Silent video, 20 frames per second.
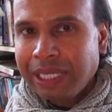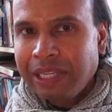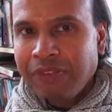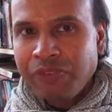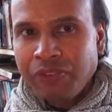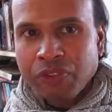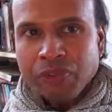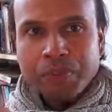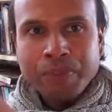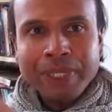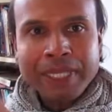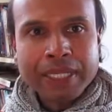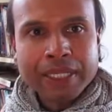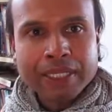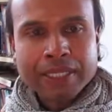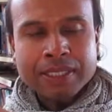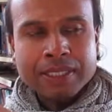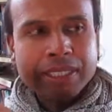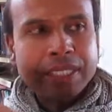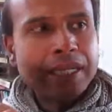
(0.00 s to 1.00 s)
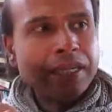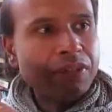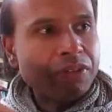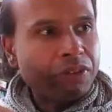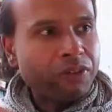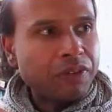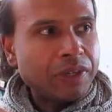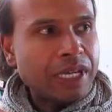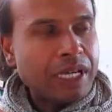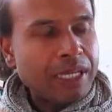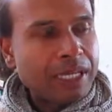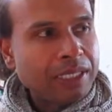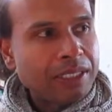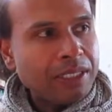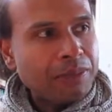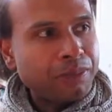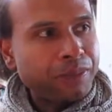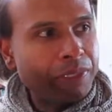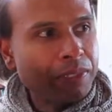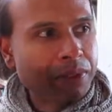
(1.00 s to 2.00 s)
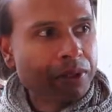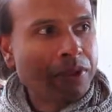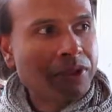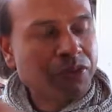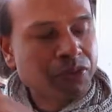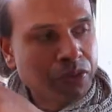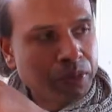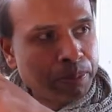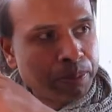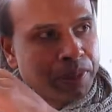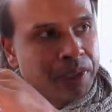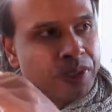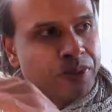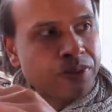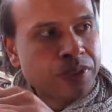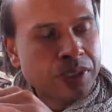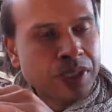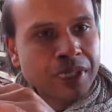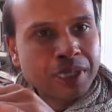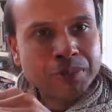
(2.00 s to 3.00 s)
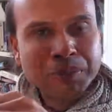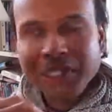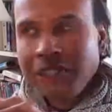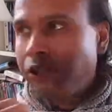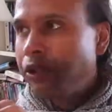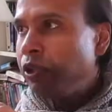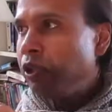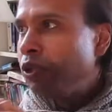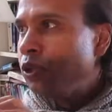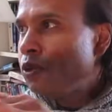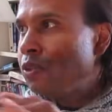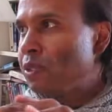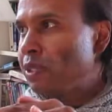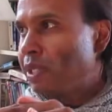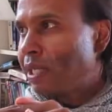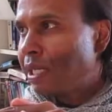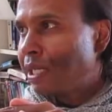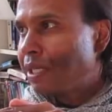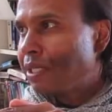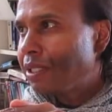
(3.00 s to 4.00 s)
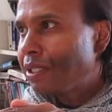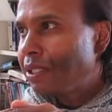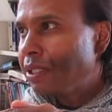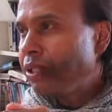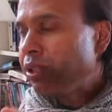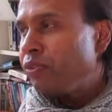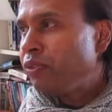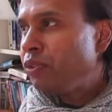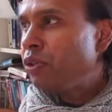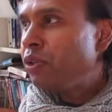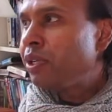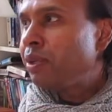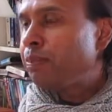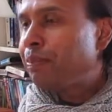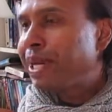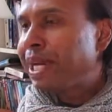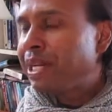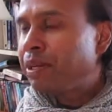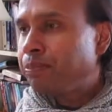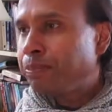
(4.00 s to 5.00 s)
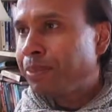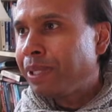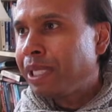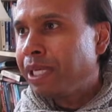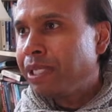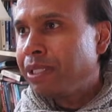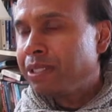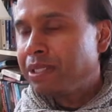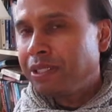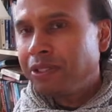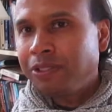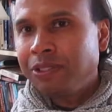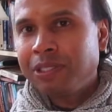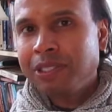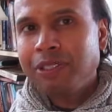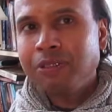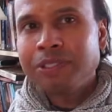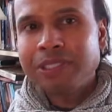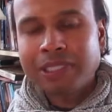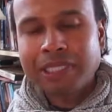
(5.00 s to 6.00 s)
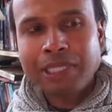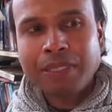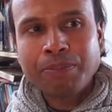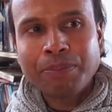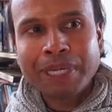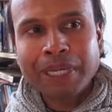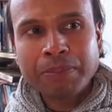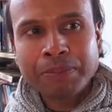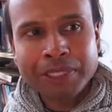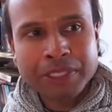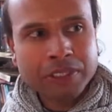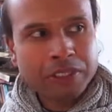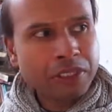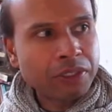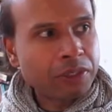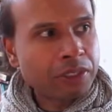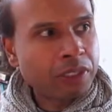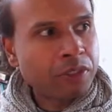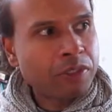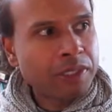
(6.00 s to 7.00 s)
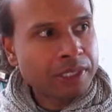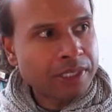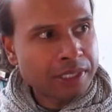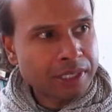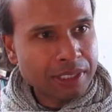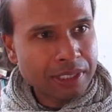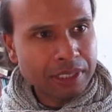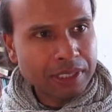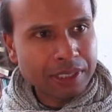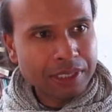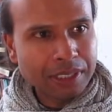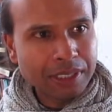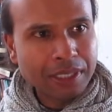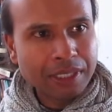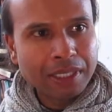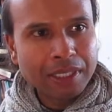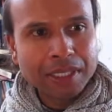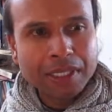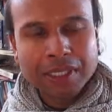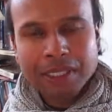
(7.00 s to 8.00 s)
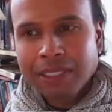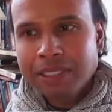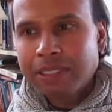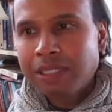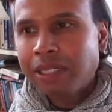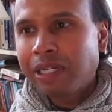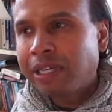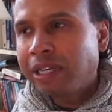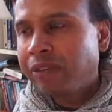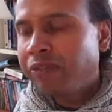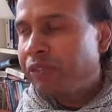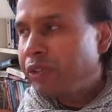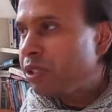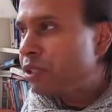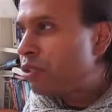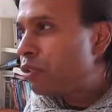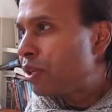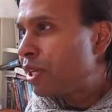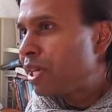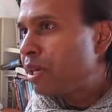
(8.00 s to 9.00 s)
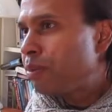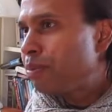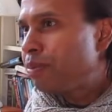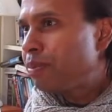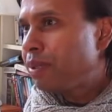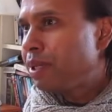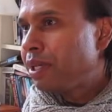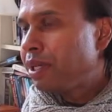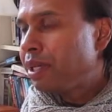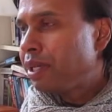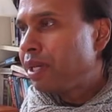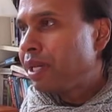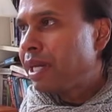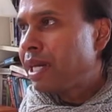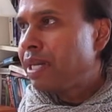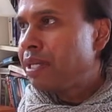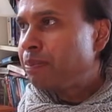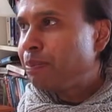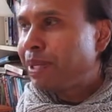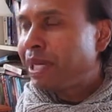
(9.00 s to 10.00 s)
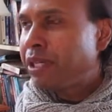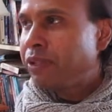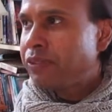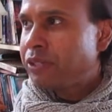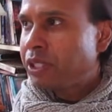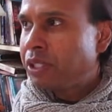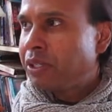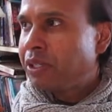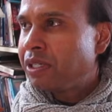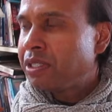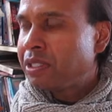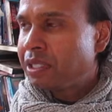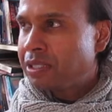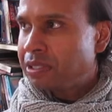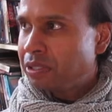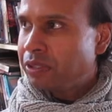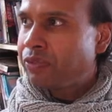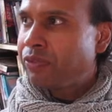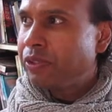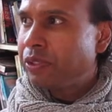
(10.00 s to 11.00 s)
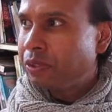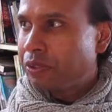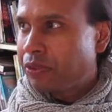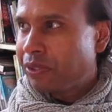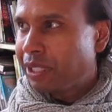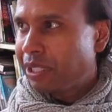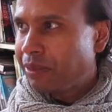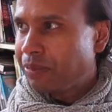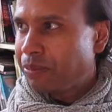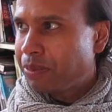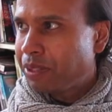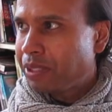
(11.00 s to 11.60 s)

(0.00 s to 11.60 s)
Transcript: if you've been in a state of unending miracles for a period of time and you lose that, you know, if you're in a bad place and you still stay in a bad place, you don't notice it. Mm. It's like I feel crap. I had a bag of donuts. I still feel crap.